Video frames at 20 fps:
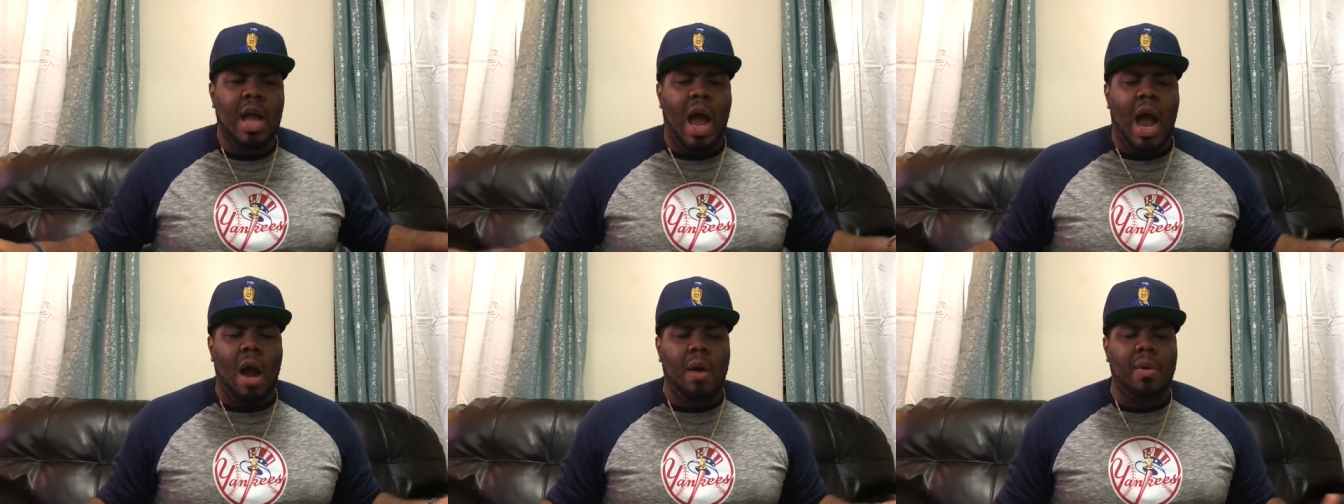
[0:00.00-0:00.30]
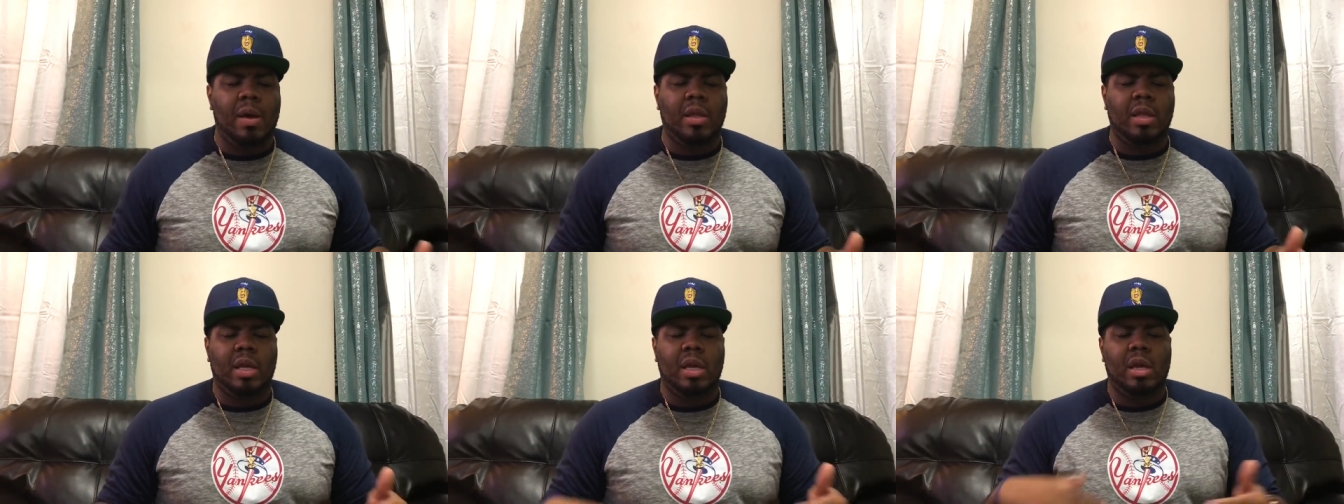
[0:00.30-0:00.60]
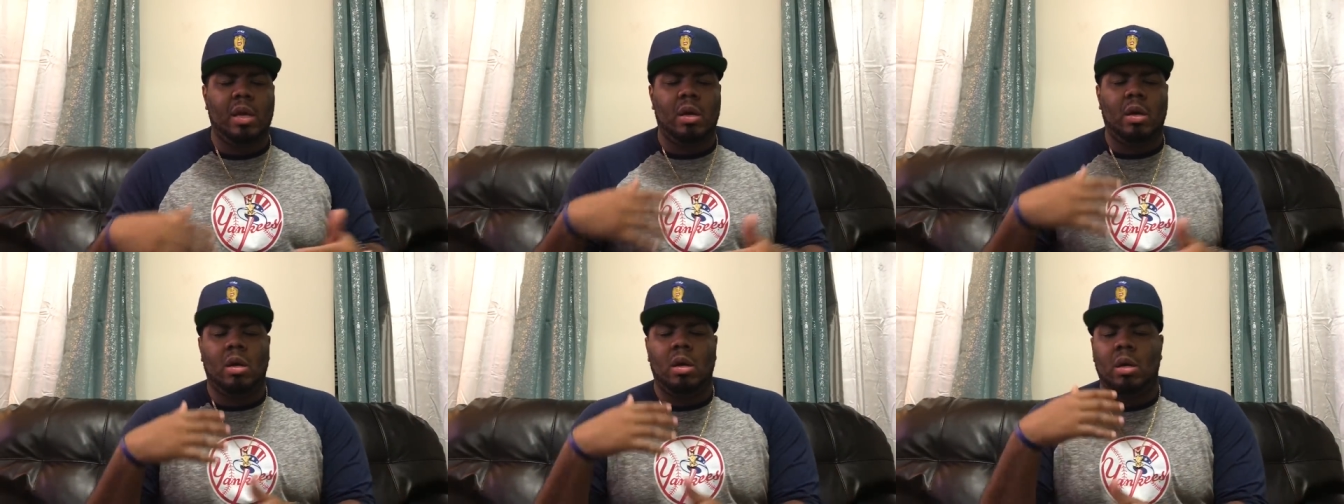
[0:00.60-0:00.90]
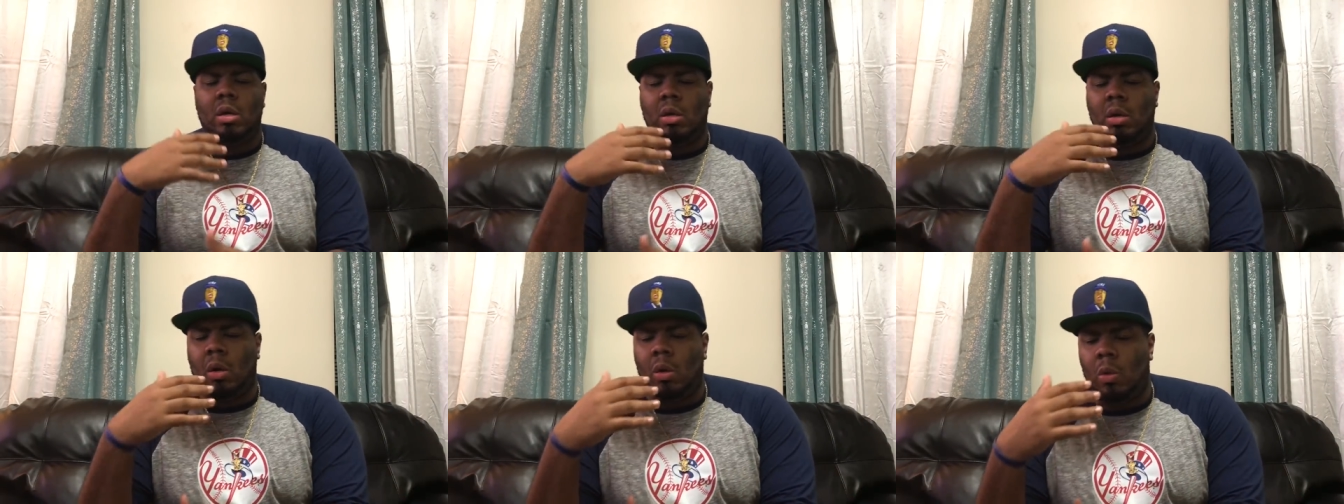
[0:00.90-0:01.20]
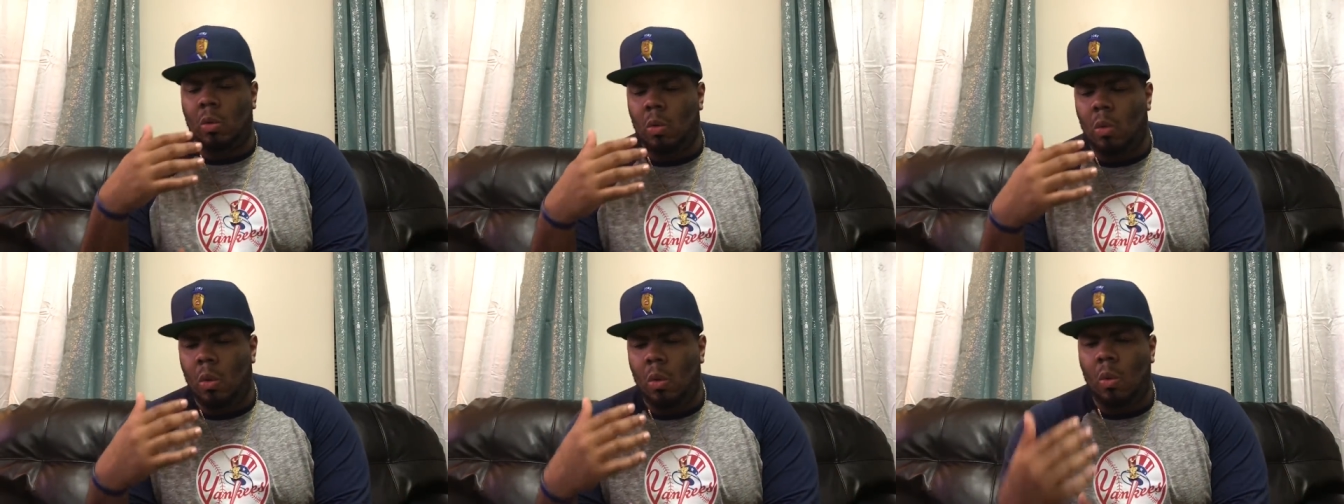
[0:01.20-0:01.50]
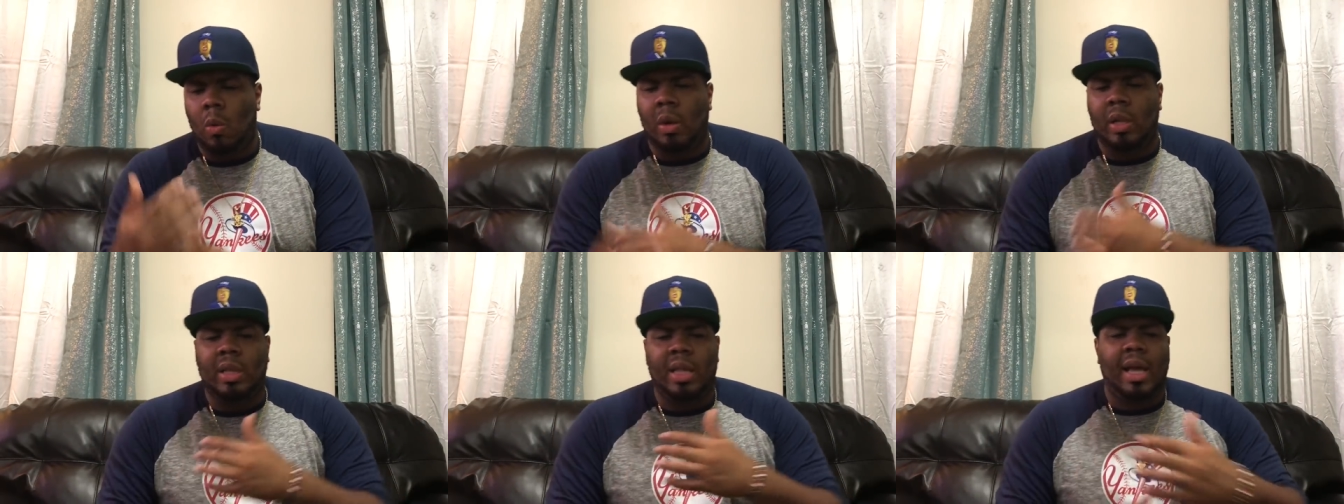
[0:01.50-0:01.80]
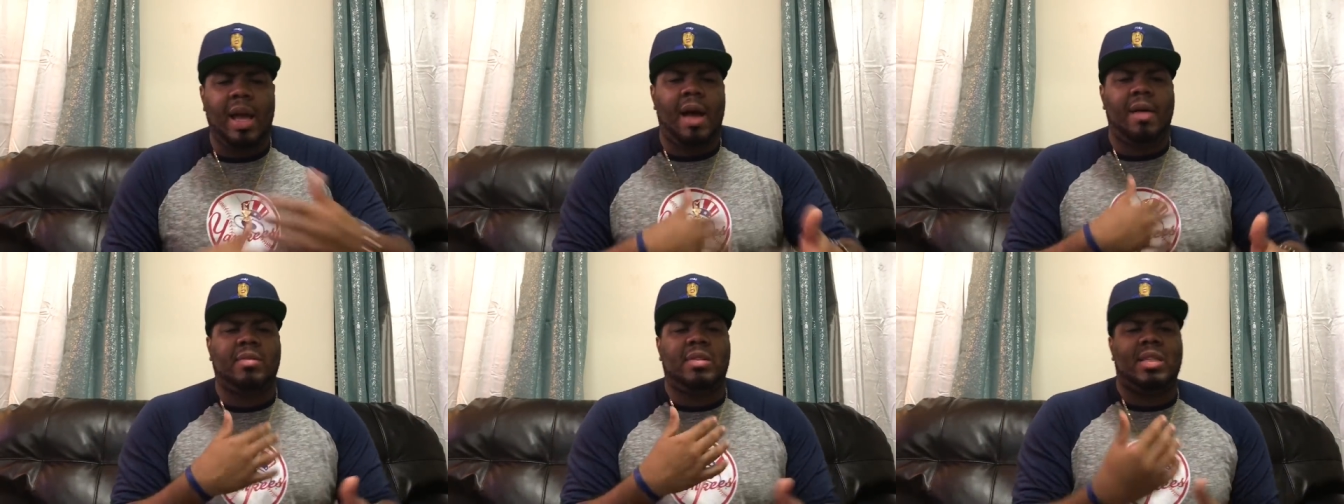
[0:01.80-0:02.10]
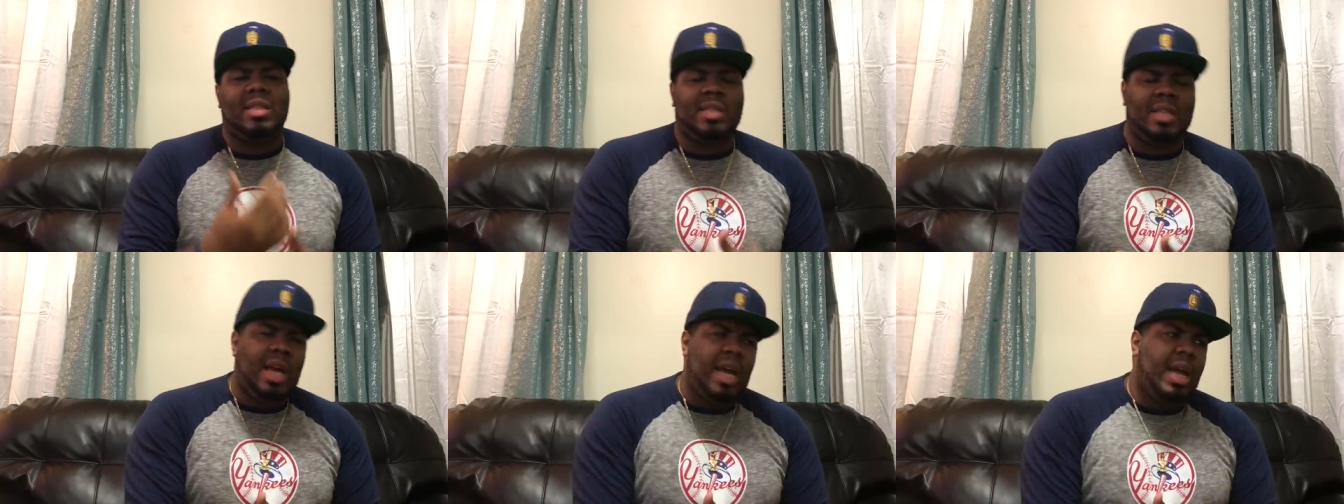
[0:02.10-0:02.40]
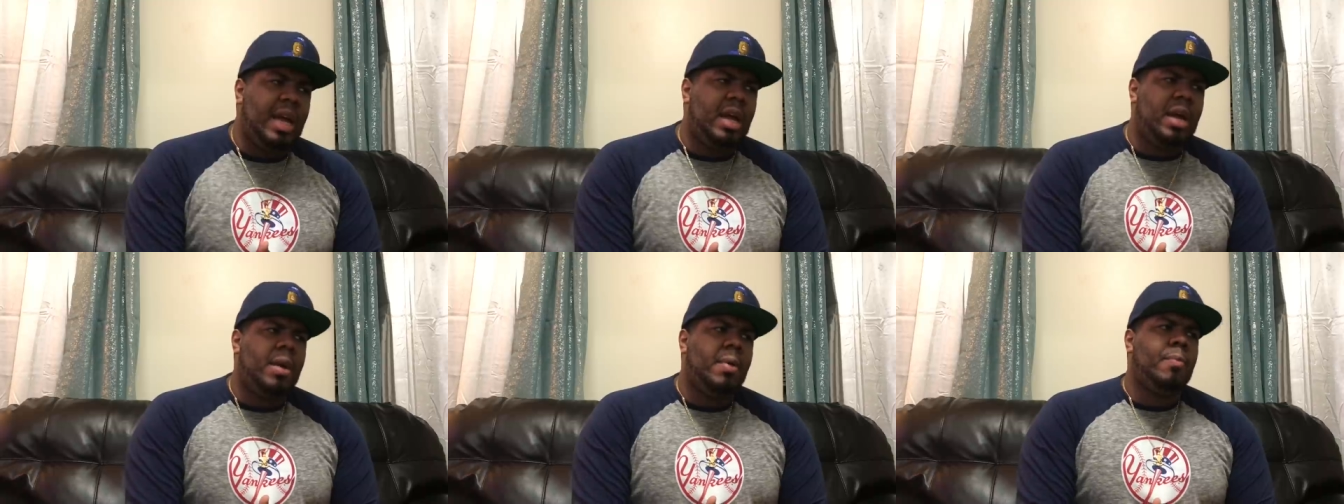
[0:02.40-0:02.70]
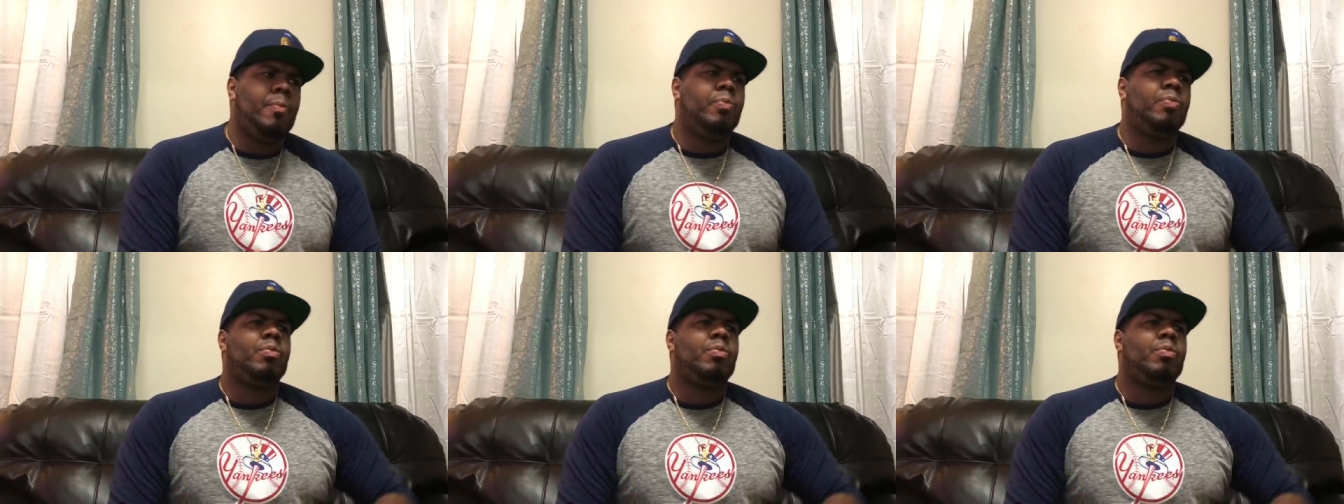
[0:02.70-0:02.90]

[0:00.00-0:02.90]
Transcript: I'd rather hear, you know, what they have to say,